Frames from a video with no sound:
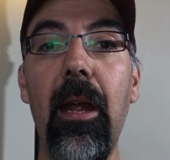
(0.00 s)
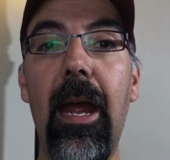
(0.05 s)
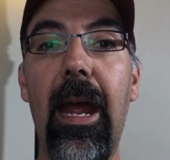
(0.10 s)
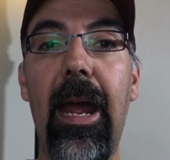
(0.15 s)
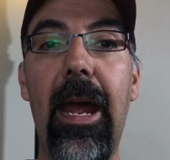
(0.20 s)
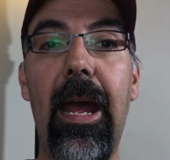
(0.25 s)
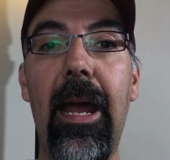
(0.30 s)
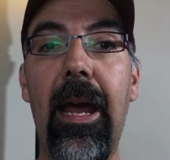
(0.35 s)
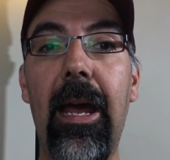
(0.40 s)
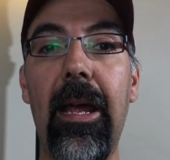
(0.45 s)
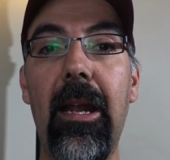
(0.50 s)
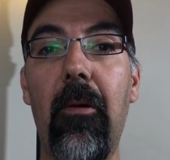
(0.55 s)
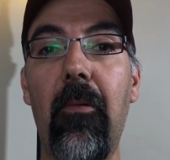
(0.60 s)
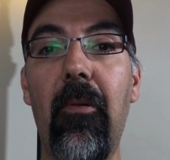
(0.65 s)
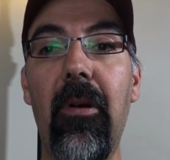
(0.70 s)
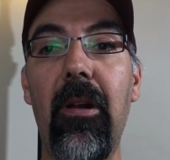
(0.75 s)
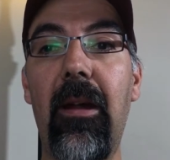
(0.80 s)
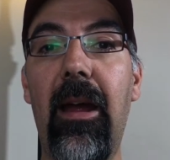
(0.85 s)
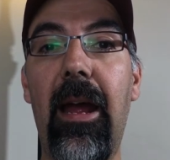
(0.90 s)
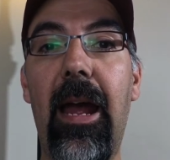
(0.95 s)
and I
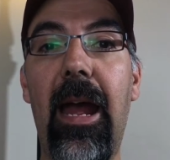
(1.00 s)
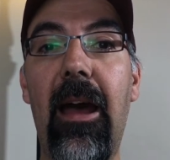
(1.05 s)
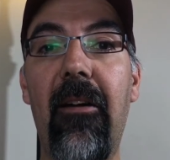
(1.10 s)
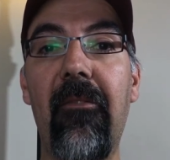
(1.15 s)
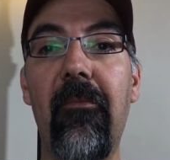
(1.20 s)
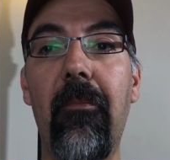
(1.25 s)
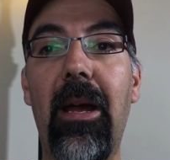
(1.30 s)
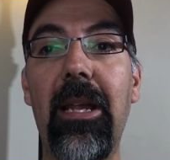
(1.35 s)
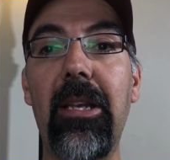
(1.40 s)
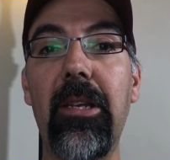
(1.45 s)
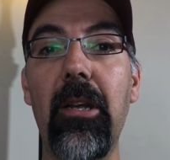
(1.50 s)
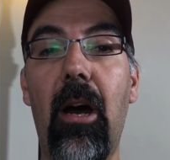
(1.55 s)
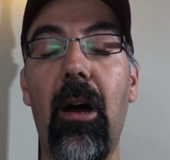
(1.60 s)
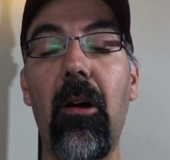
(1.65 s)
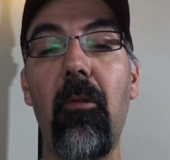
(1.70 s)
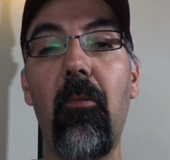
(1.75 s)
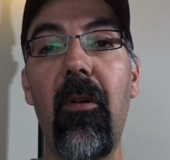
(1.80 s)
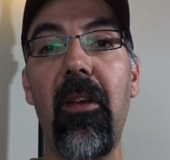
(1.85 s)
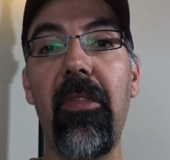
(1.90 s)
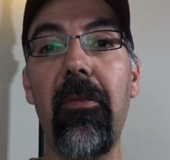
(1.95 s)
want to have my
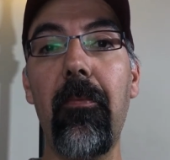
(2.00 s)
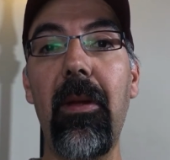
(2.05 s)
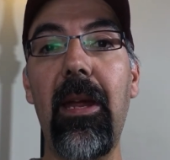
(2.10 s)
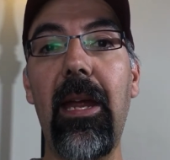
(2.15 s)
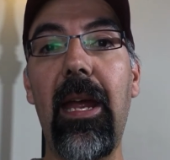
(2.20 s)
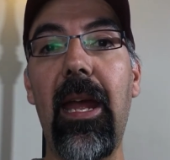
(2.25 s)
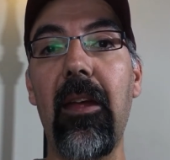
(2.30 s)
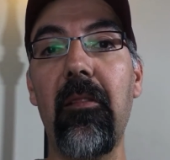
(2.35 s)
dog with me